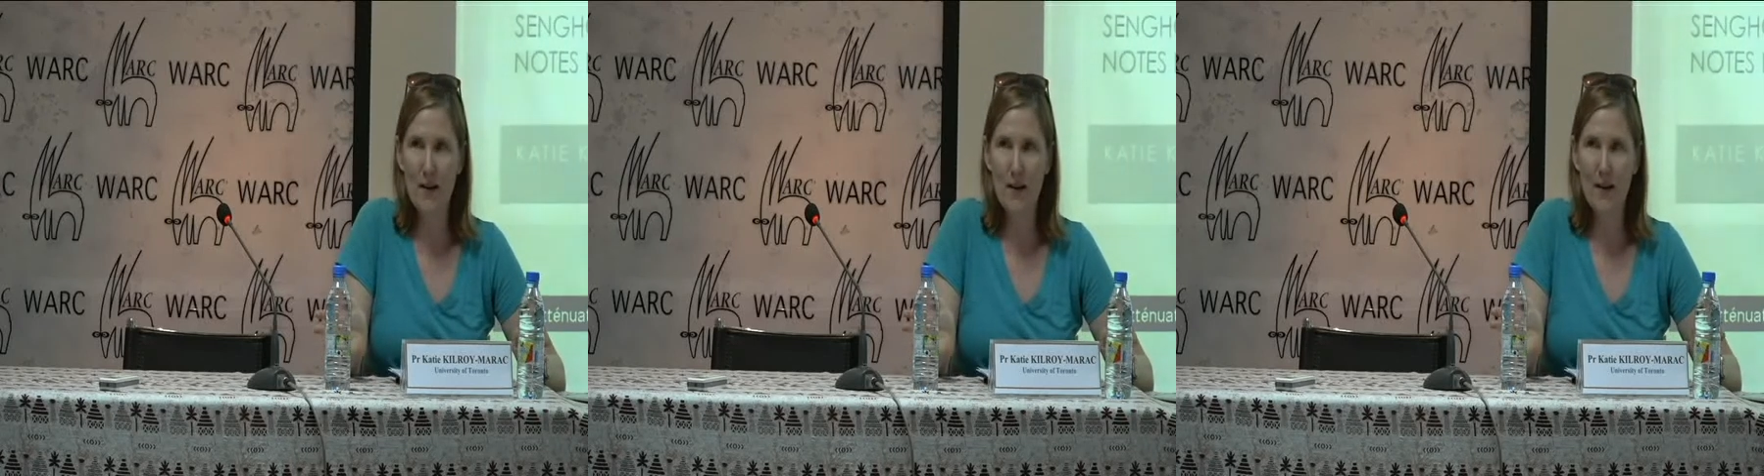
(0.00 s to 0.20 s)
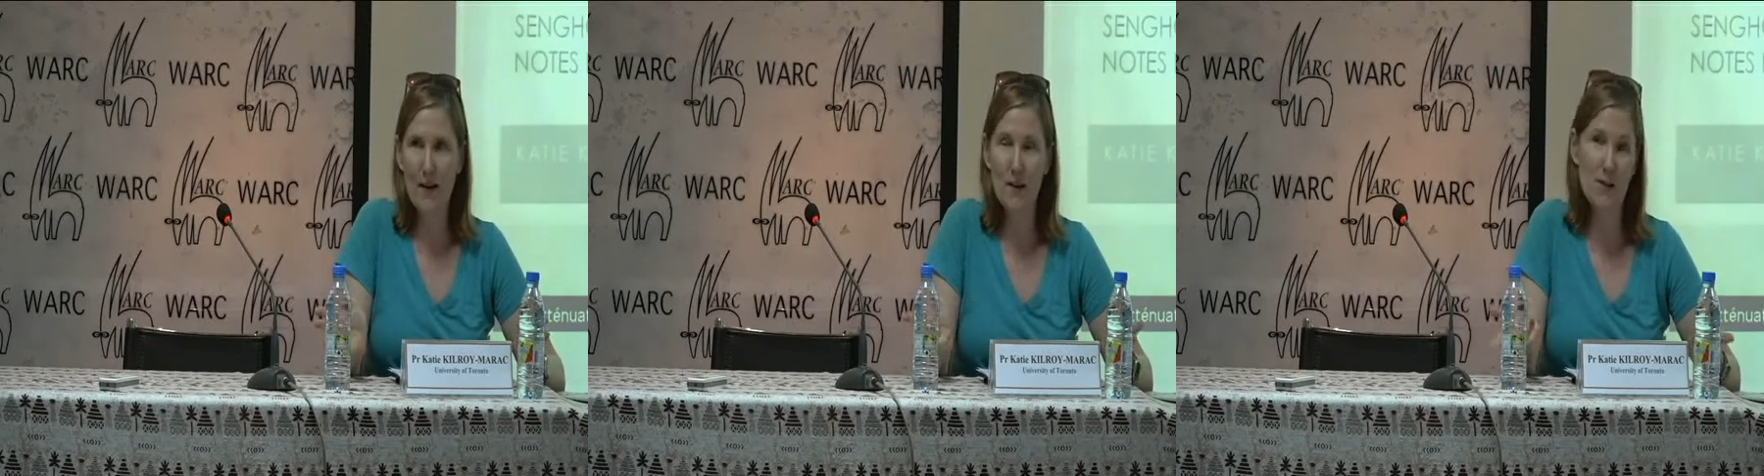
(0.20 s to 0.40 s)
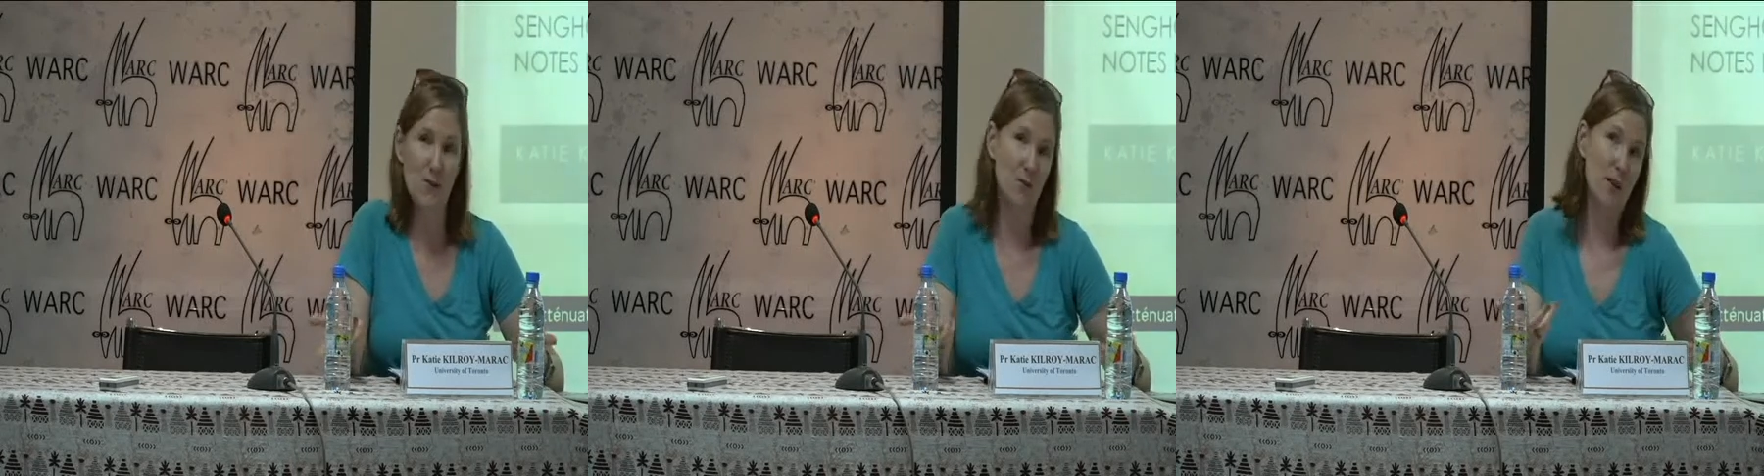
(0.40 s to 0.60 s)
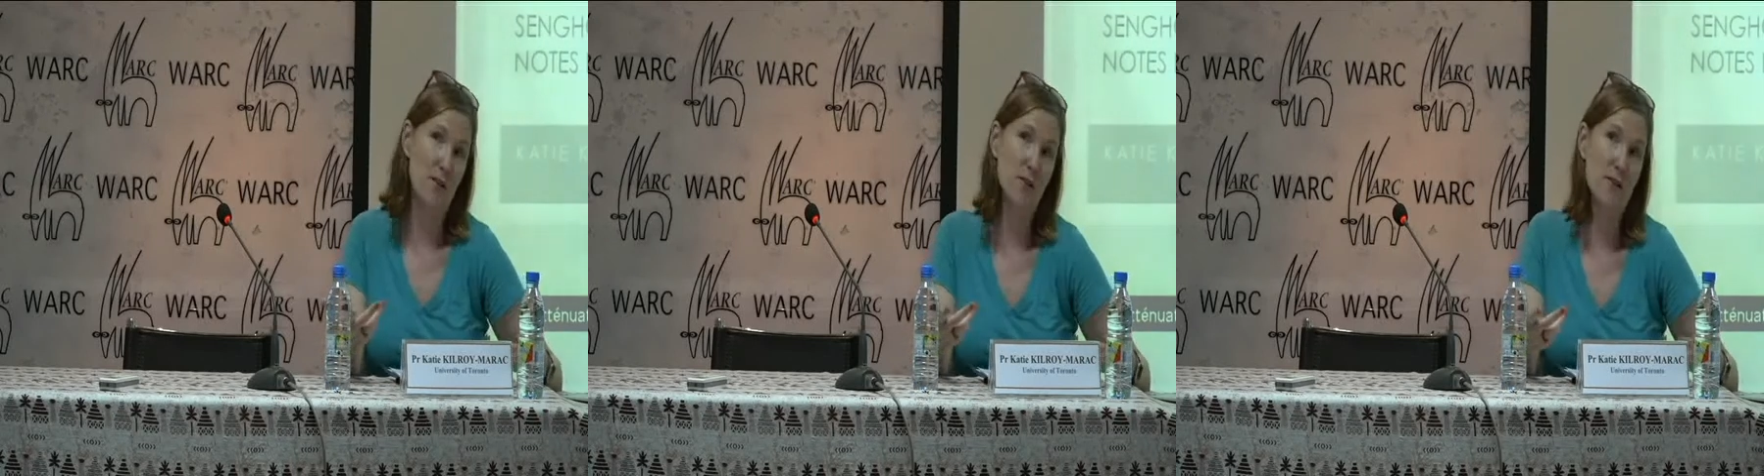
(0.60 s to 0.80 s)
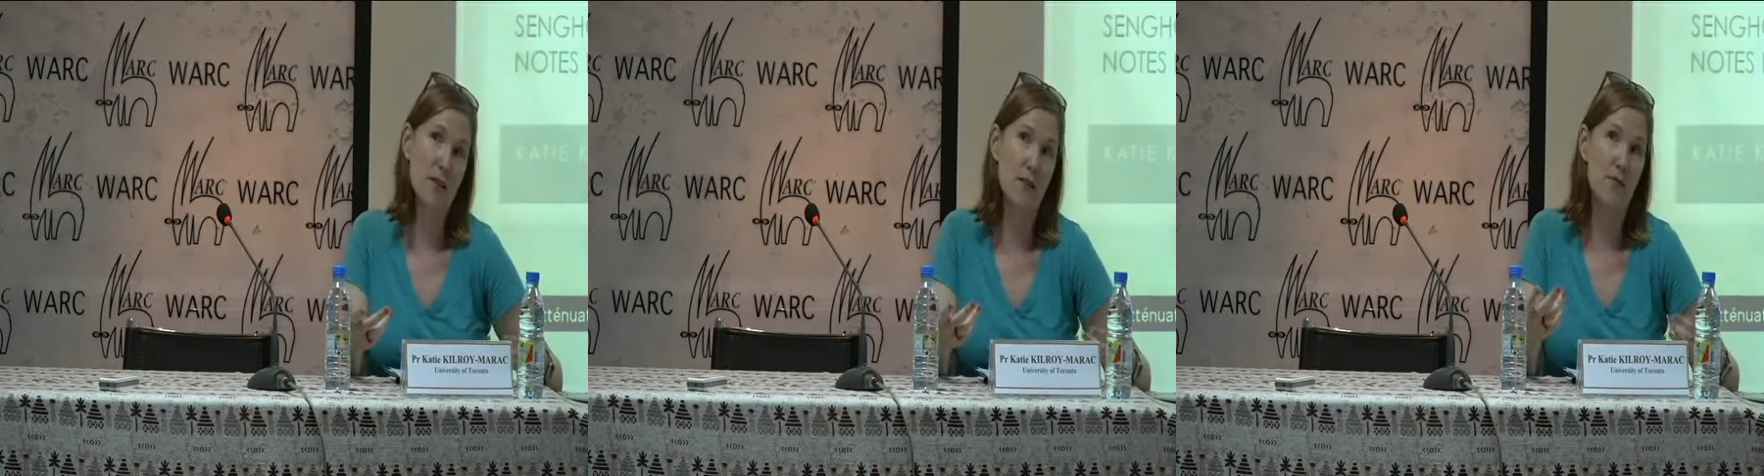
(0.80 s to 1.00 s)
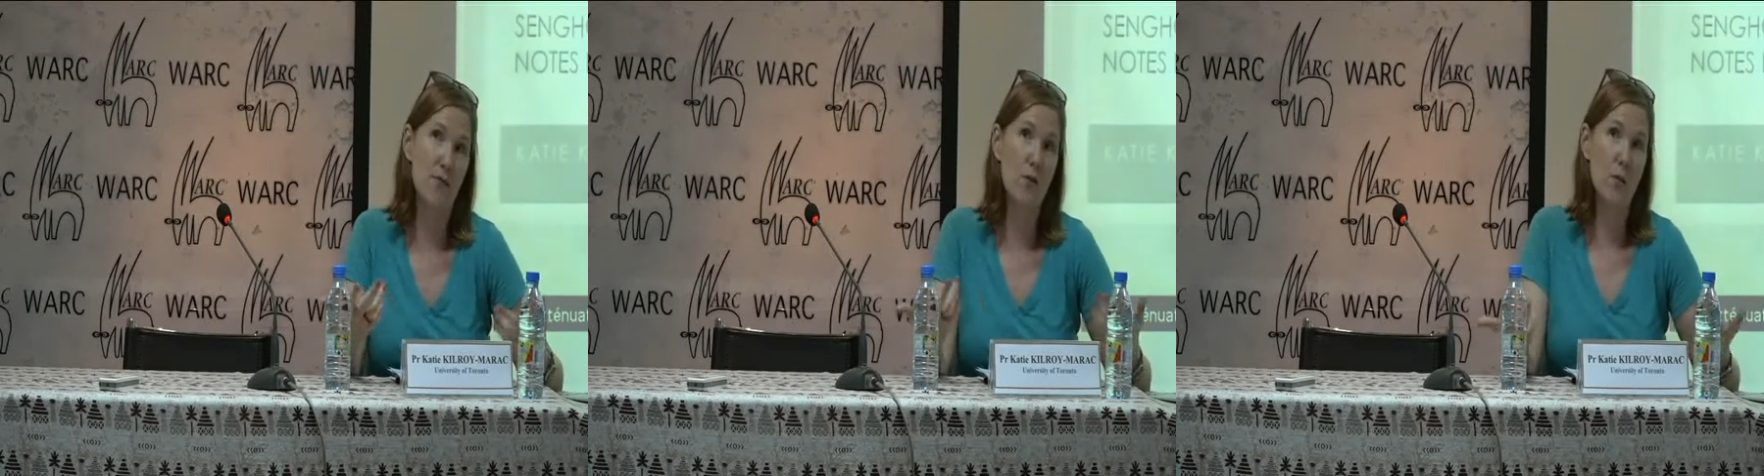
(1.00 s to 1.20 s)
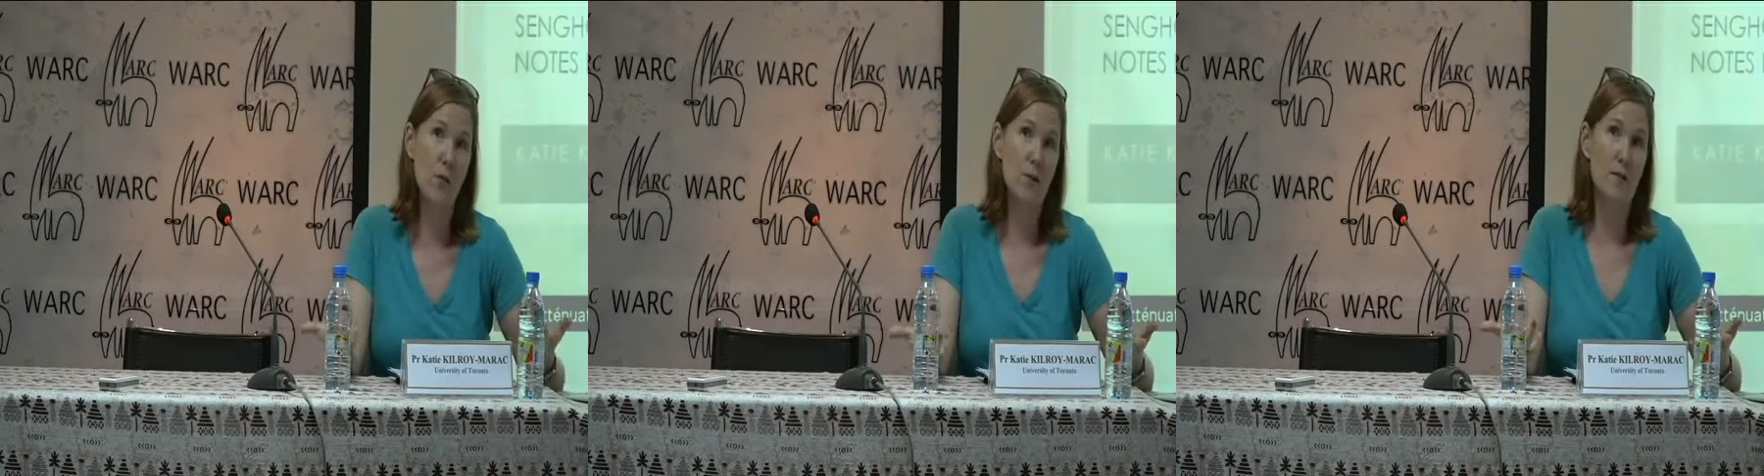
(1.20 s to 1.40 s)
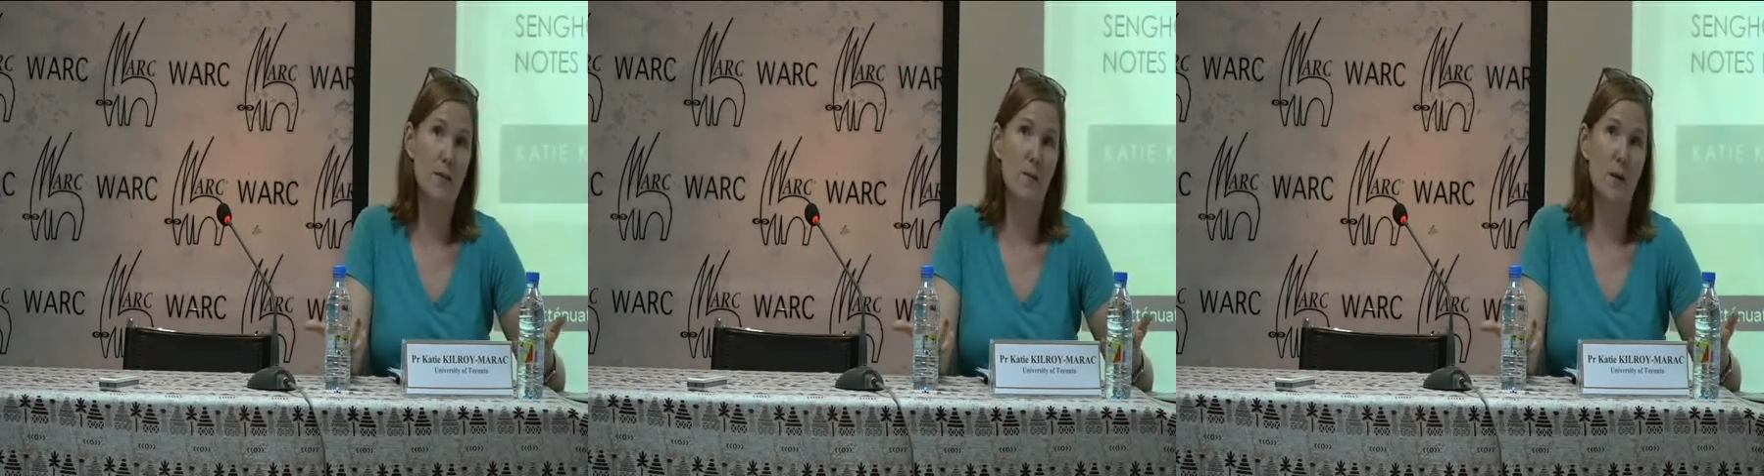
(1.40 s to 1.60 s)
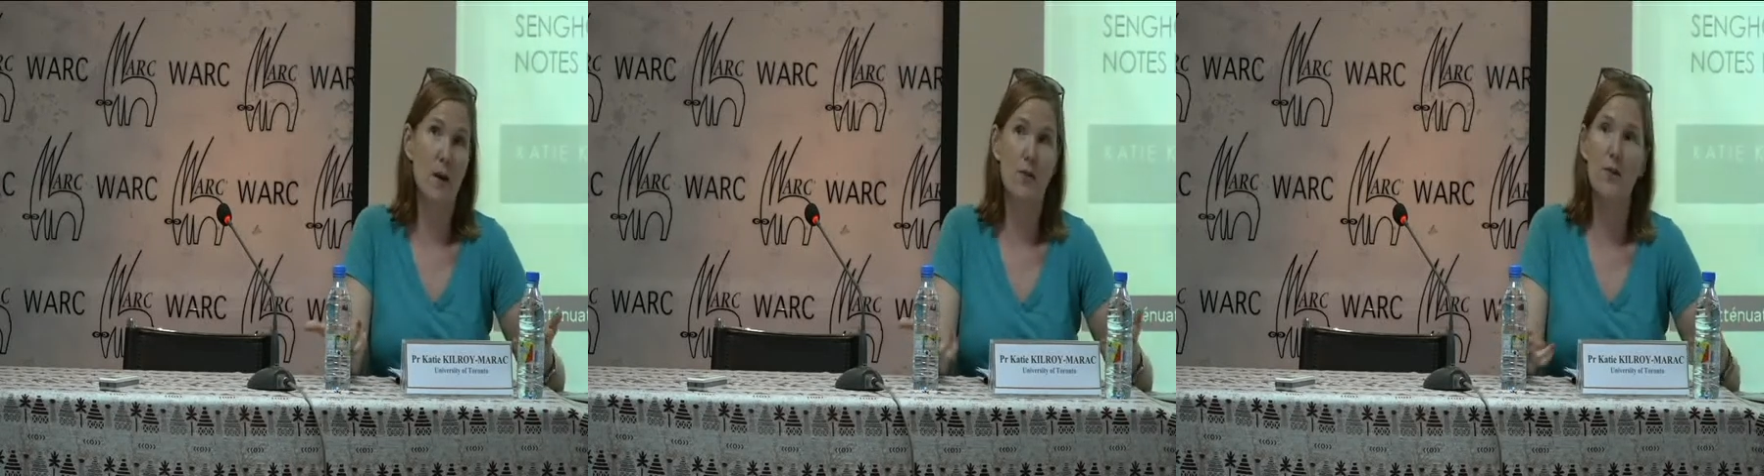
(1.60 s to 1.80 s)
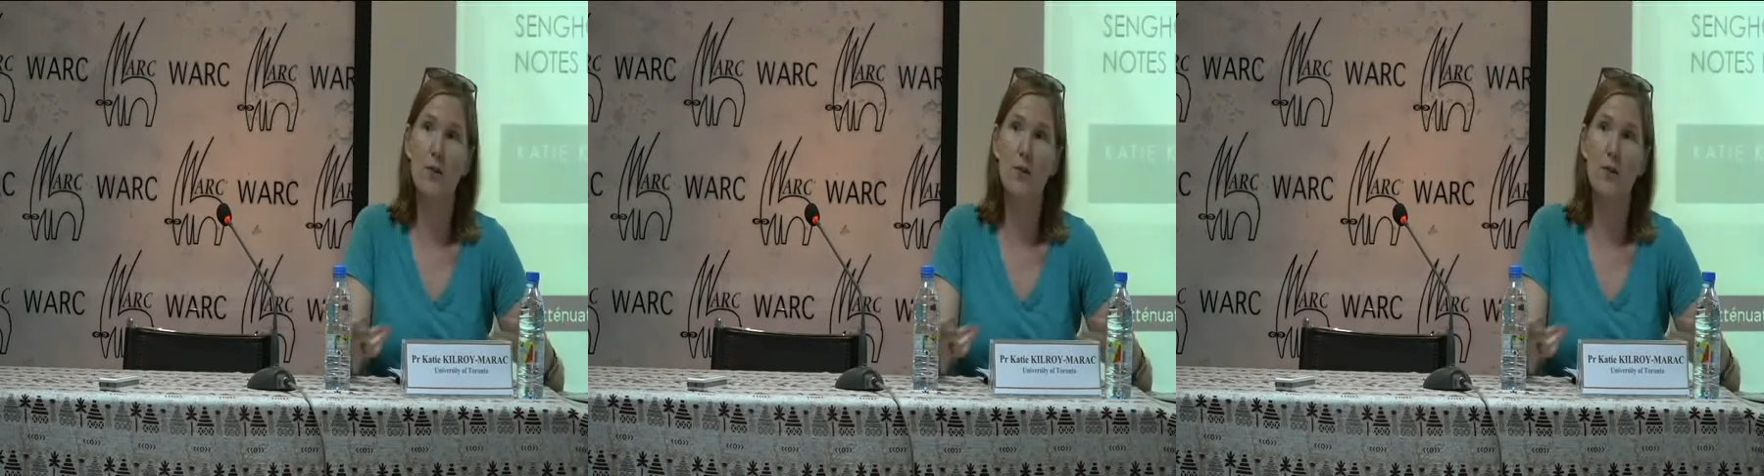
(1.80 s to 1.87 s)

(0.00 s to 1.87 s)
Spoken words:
I'd also love to say a few words about